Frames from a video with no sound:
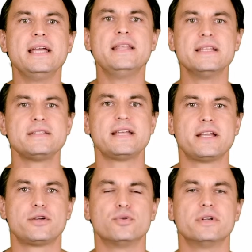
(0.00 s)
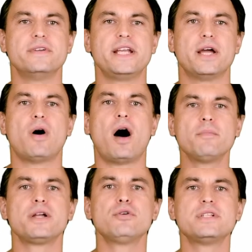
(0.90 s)
In this Tech Corner video,
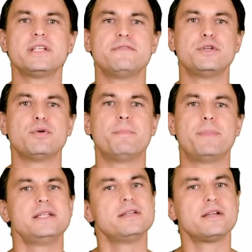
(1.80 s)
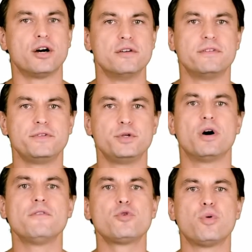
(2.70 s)
I'm going to give you a basic overview
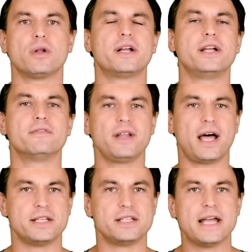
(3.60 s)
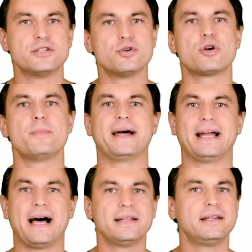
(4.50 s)
of quality of light and talk about
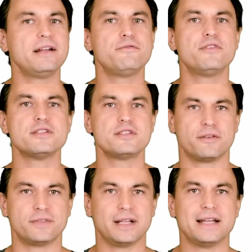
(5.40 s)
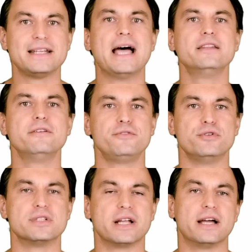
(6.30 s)
hard light versus soft light and
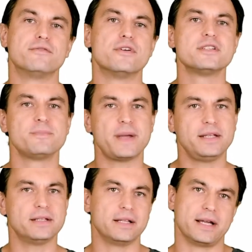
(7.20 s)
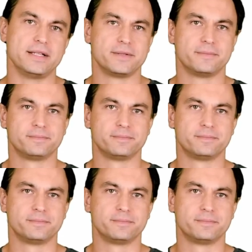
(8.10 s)
diffused light versus specular light.